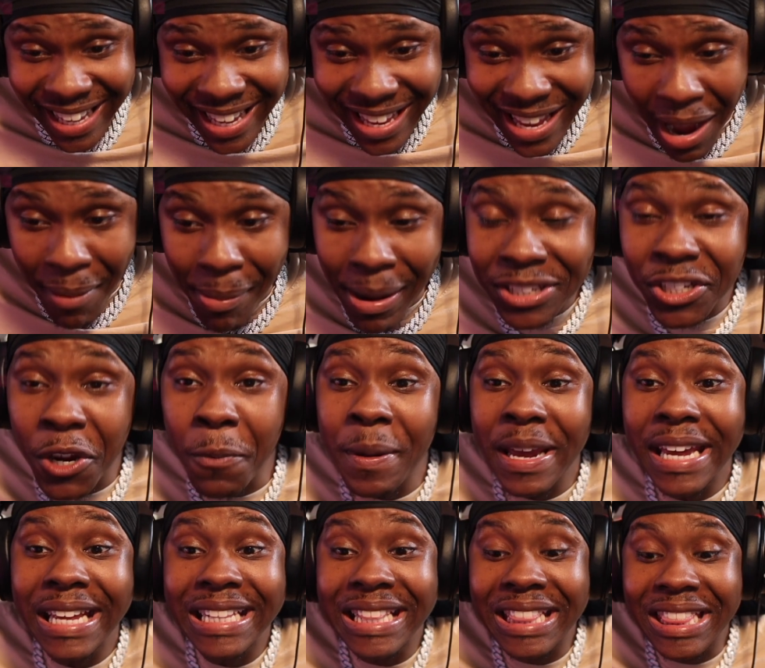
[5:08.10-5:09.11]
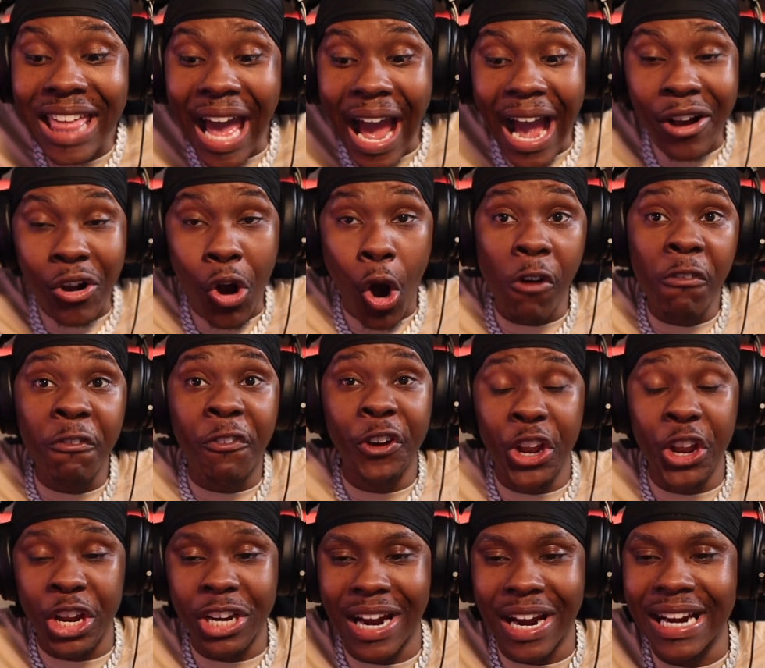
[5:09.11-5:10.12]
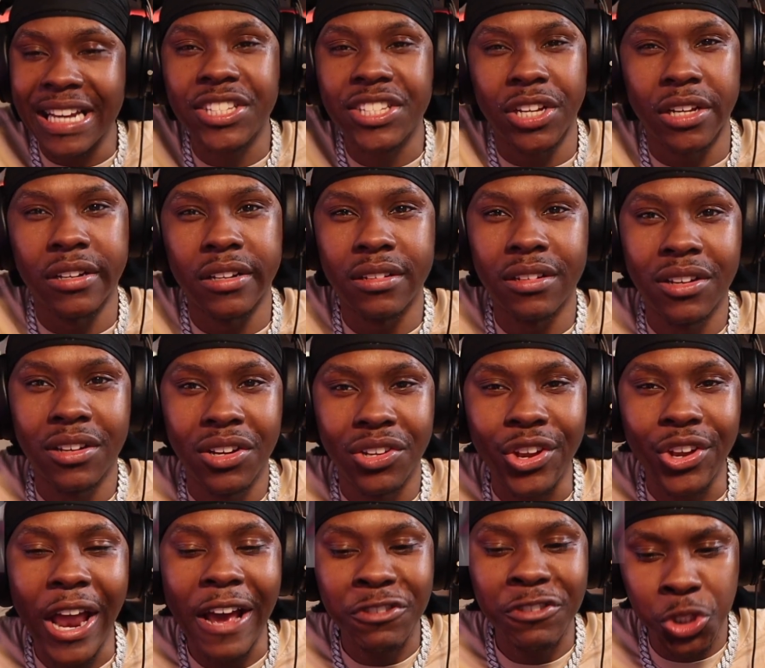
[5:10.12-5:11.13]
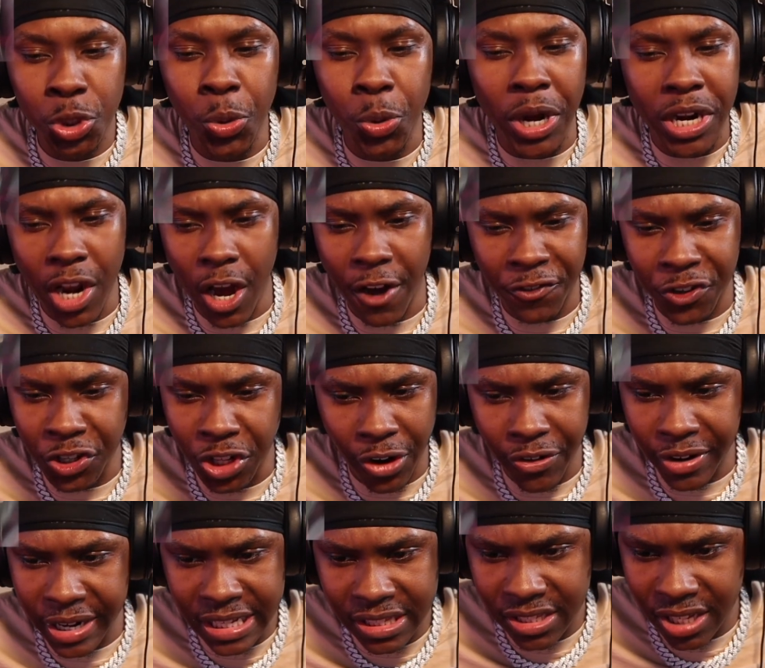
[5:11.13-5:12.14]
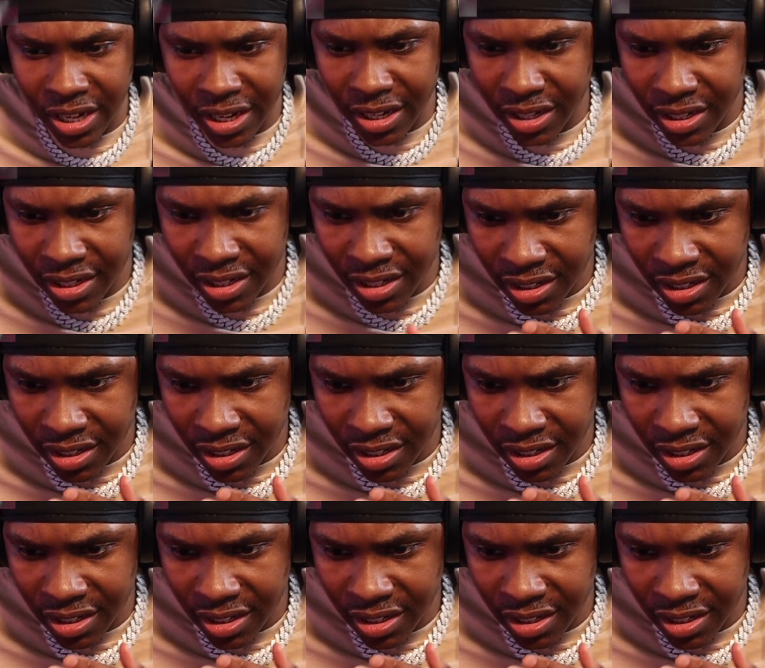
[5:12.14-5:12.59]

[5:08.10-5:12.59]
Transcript: Imagine being that confident. Now listen, your life's short enough. You don't need to.